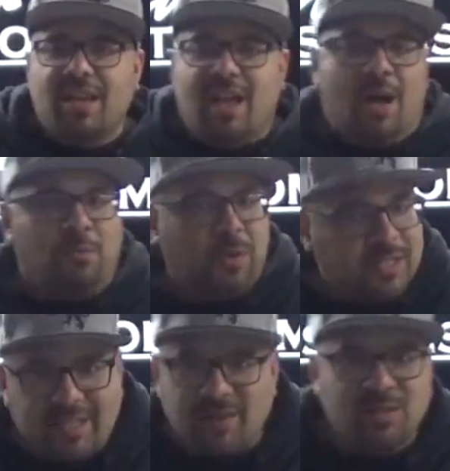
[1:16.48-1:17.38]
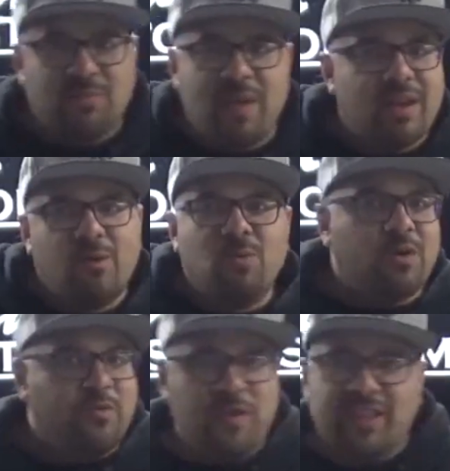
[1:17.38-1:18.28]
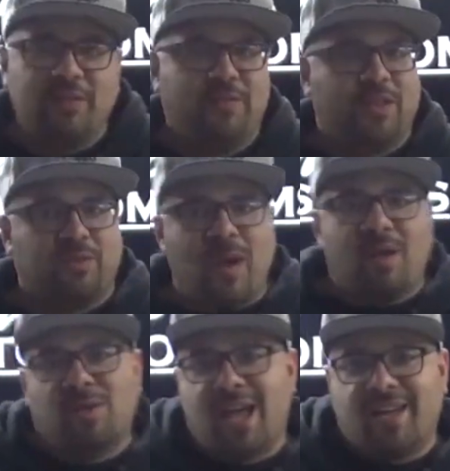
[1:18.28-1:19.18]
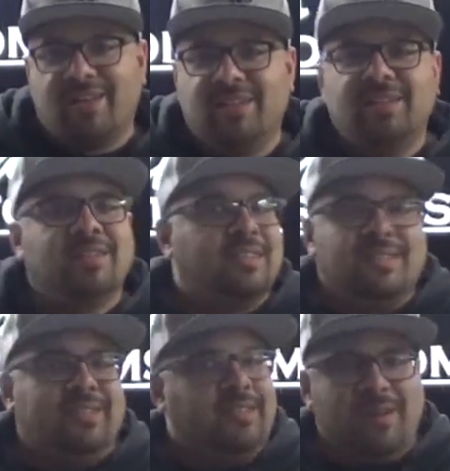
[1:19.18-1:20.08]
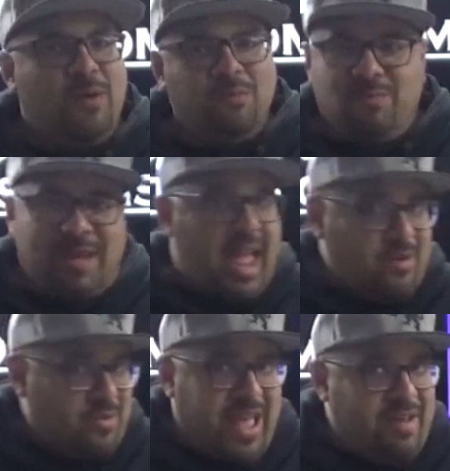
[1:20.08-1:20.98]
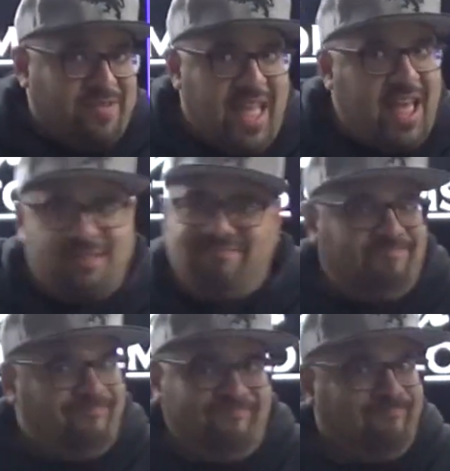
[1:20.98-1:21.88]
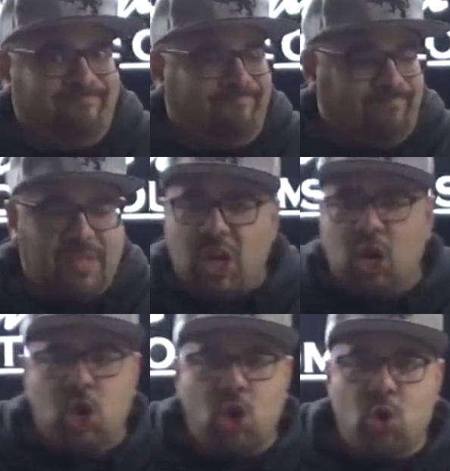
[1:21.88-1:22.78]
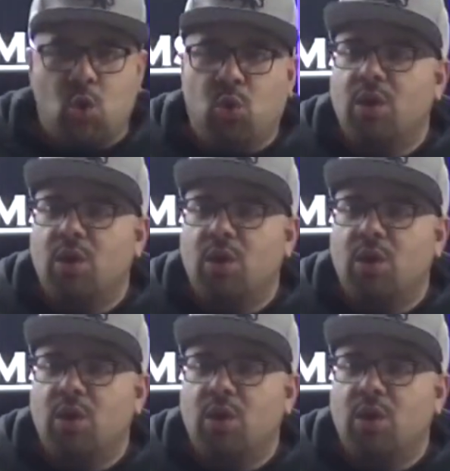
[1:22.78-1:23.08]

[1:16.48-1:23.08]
I wasn't gonna spend a $150 for the throttle lock. Nope, we're not gonna have that. No.